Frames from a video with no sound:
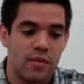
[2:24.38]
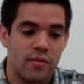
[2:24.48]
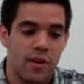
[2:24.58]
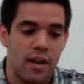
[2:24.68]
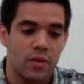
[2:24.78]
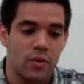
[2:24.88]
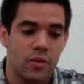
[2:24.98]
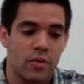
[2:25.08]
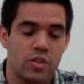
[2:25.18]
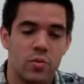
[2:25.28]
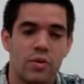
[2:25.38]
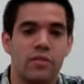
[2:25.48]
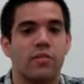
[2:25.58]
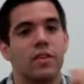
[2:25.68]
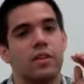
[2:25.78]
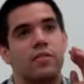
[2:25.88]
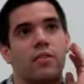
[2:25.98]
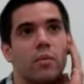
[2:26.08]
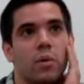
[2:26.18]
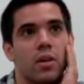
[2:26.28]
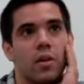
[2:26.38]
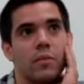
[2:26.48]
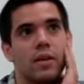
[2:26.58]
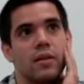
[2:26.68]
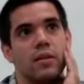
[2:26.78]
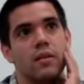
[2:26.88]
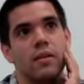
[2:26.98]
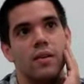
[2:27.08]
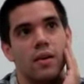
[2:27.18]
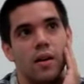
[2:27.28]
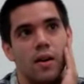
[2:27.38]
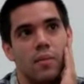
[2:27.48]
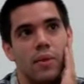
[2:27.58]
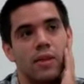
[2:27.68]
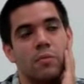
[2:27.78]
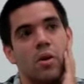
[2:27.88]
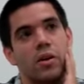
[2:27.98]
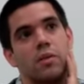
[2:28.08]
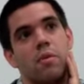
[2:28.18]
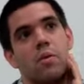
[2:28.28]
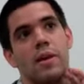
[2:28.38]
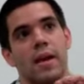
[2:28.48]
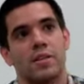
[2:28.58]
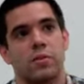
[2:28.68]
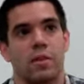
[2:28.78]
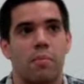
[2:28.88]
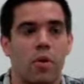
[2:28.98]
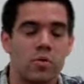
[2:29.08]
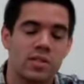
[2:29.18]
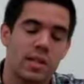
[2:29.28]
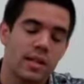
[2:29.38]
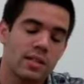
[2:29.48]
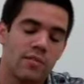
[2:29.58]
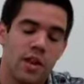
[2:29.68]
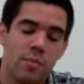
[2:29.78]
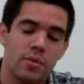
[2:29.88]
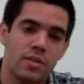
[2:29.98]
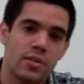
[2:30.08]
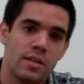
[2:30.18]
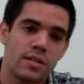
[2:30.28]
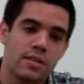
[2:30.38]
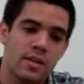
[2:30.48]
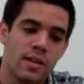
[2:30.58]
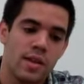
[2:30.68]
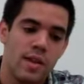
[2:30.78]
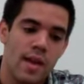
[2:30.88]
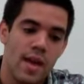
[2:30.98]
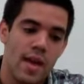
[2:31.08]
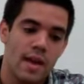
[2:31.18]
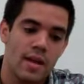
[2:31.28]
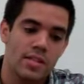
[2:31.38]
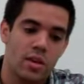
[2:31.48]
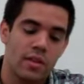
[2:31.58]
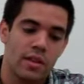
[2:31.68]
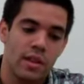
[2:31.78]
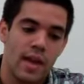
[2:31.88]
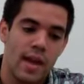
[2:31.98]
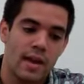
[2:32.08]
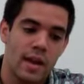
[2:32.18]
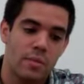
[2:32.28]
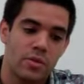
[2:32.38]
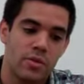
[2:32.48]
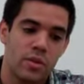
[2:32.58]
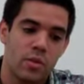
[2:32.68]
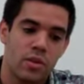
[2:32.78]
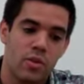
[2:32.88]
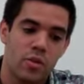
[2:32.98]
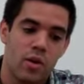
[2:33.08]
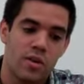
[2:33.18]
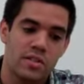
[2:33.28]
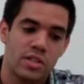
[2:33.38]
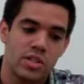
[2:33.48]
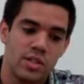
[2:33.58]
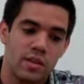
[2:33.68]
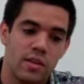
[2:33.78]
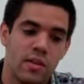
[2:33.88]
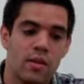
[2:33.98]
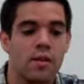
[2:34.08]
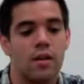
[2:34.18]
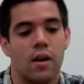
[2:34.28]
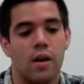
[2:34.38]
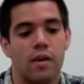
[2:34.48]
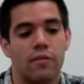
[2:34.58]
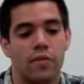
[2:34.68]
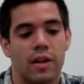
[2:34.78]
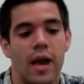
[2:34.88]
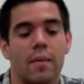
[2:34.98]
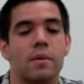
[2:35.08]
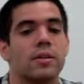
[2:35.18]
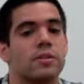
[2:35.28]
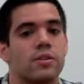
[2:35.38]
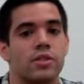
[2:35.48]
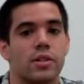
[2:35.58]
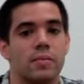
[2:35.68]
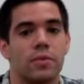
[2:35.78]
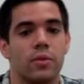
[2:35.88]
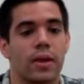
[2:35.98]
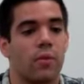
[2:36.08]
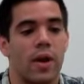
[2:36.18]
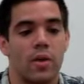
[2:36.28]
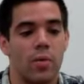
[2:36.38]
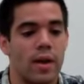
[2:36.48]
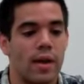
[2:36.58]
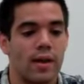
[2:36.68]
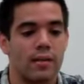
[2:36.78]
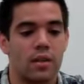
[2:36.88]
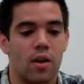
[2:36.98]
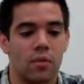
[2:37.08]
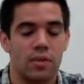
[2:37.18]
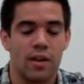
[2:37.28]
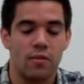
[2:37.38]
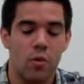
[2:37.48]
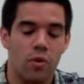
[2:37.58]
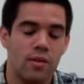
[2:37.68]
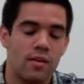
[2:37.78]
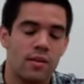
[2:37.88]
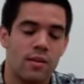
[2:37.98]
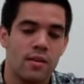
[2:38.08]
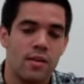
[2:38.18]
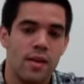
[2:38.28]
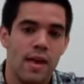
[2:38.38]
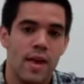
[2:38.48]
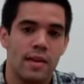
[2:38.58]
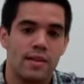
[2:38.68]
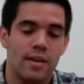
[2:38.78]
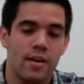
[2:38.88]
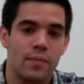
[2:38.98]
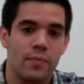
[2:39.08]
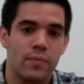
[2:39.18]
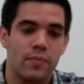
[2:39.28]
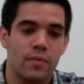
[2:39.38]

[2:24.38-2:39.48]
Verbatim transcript: follow the Twitter feed from Columbia um, that the marketing department has, where they post like different opportunities, and I saw that they had an opportunity with Euro RSCG uh, for a copy internship. So like right away, I called Dave Gordon and um,